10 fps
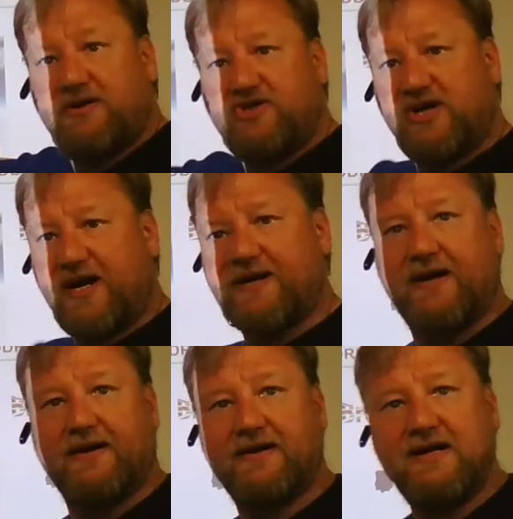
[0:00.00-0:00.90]
China.
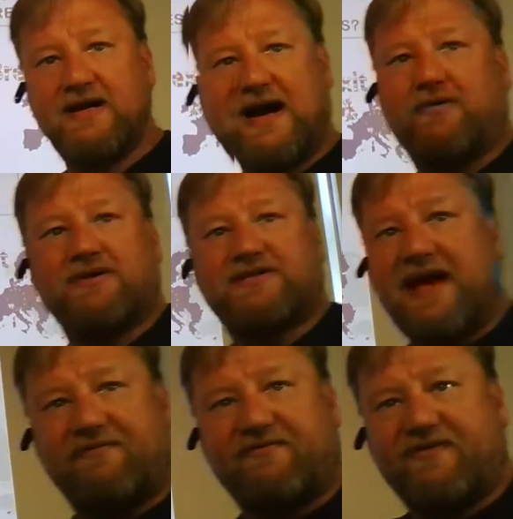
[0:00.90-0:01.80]
How does that
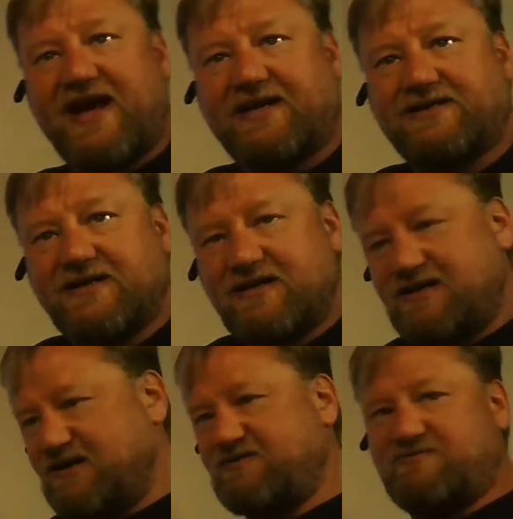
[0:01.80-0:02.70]
affect
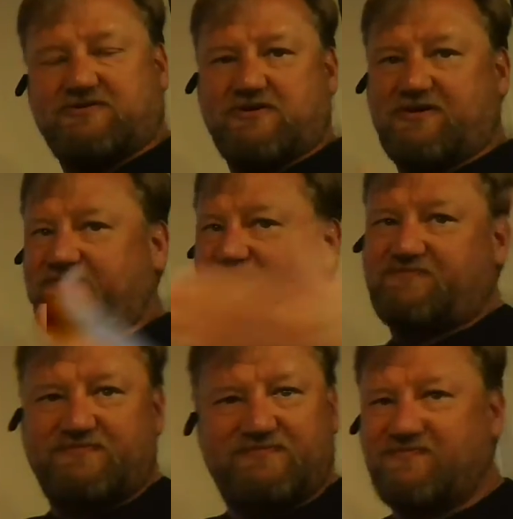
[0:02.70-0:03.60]
the
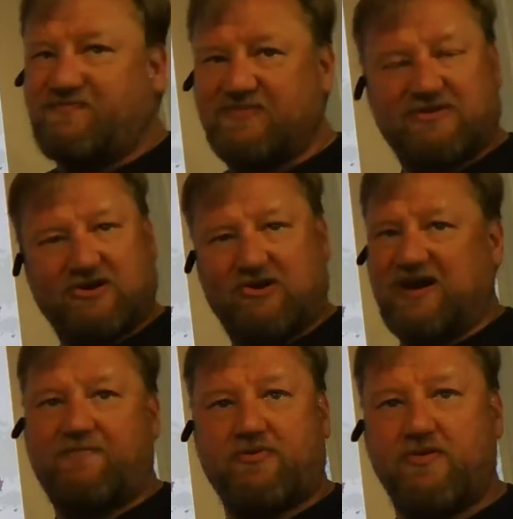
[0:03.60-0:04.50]

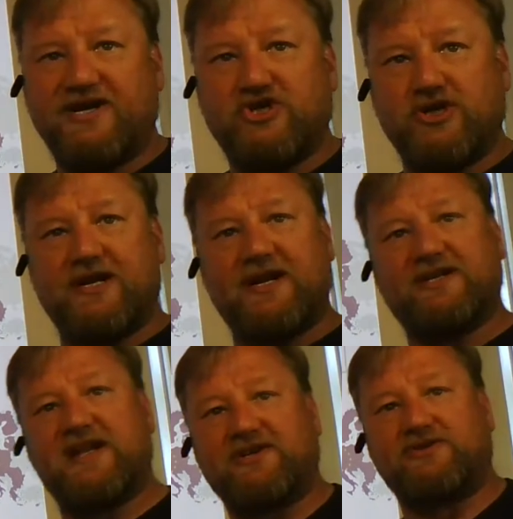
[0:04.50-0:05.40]
collaboration in
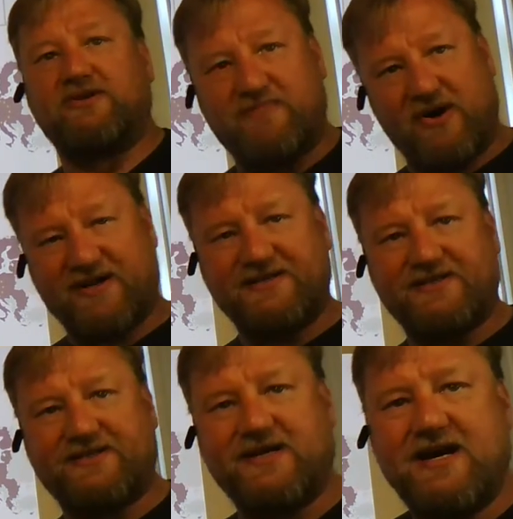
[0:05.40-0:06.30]
international
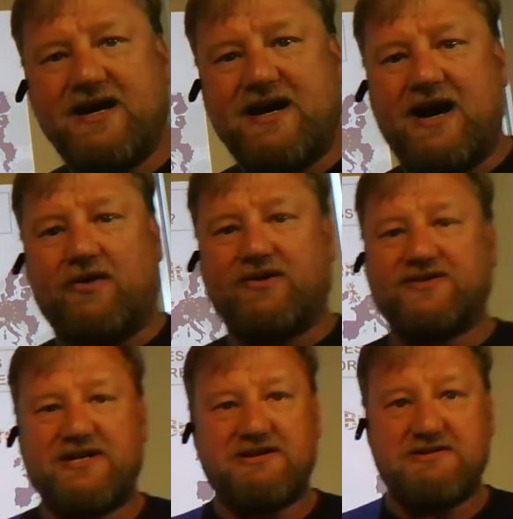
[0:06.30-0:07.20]
bodies? How does
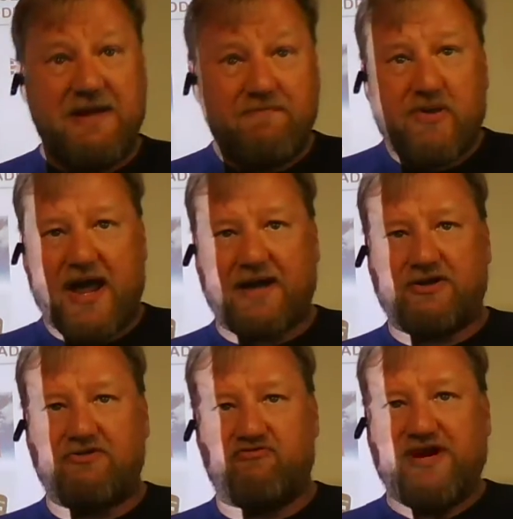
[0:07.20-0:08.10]
it impact
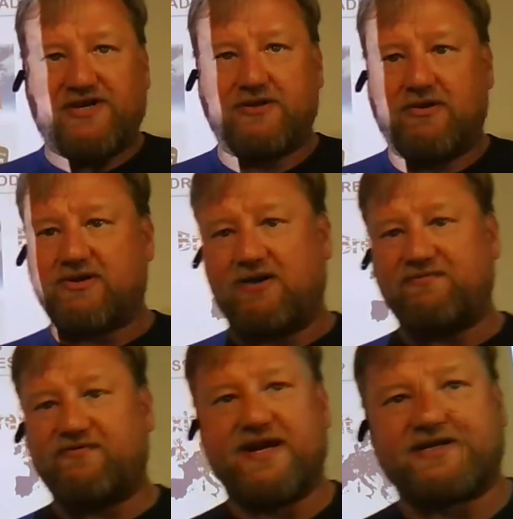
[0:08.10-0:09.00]
regional
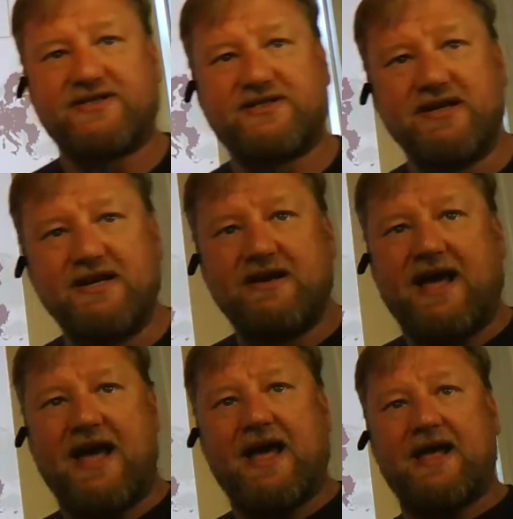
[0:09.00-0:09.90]
conflicts?
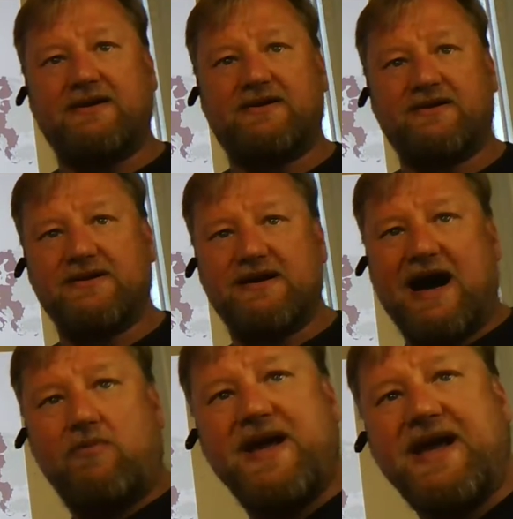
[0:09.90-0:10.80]
And
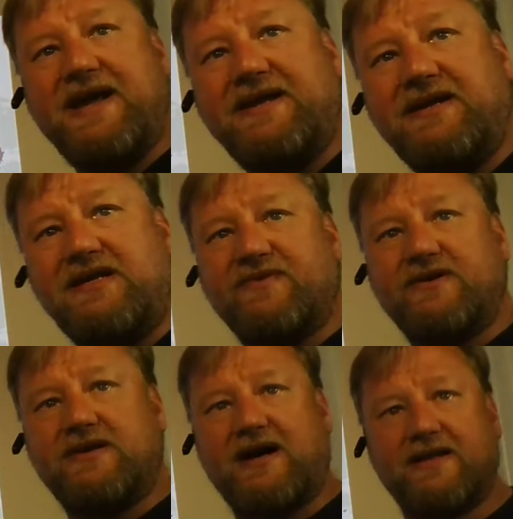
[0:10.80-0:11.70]
how may it
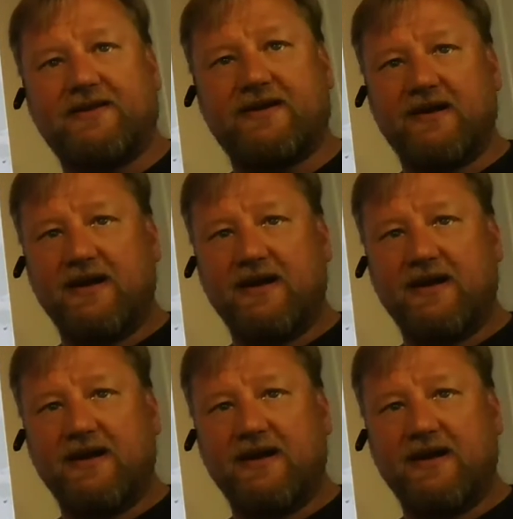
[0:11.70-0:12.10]
even either